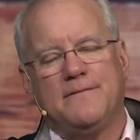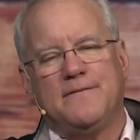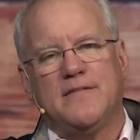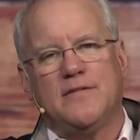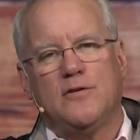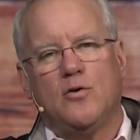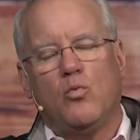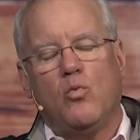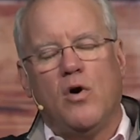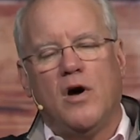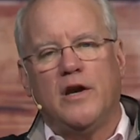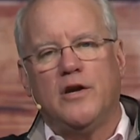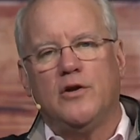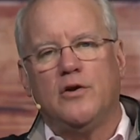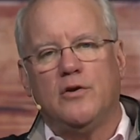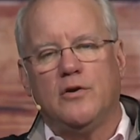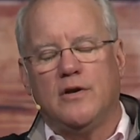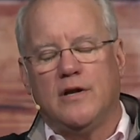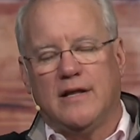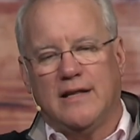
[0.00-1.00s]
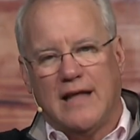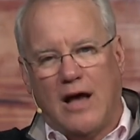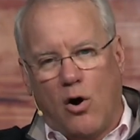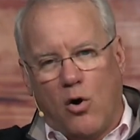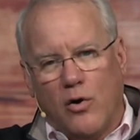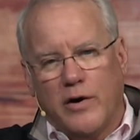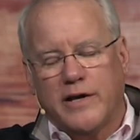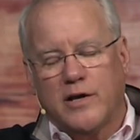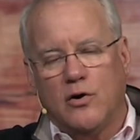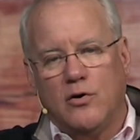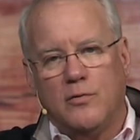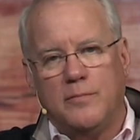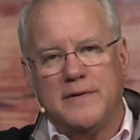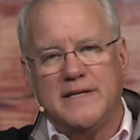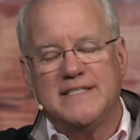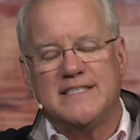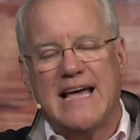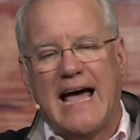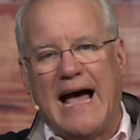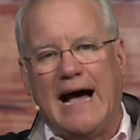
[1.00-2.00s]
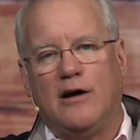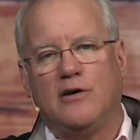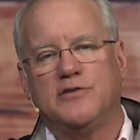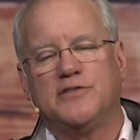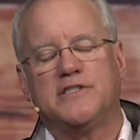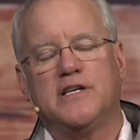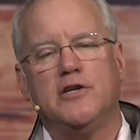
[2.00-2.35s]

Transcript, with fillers: the one who, oiko means house,